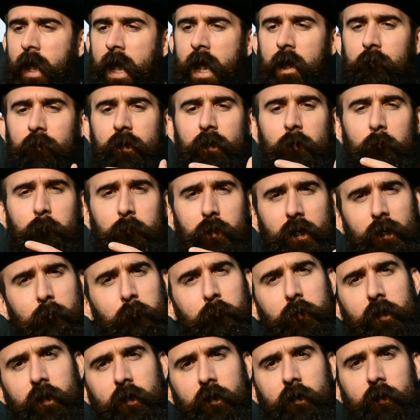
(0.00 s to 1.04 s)
having a big
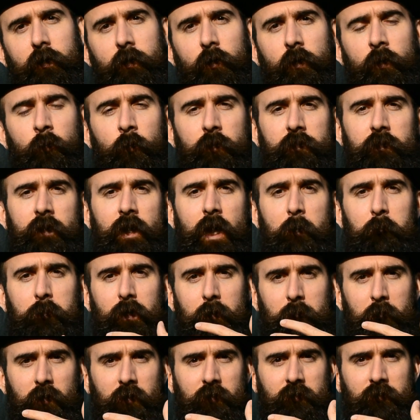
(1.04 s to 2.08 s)
beard with the
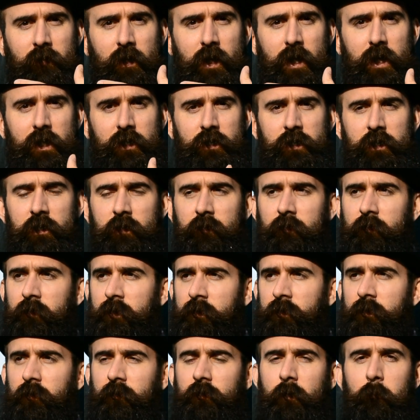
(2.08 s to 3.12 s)
epic mustache
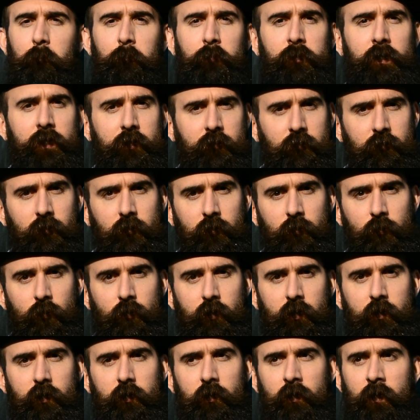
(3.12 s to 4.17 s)
it just completes the
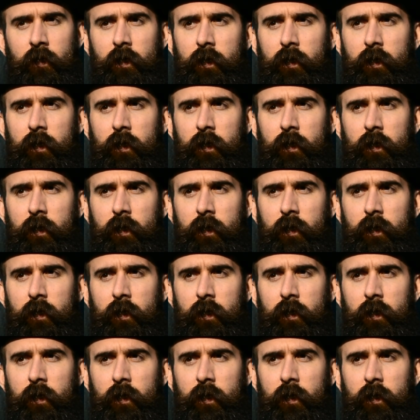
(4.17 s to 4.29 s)
look.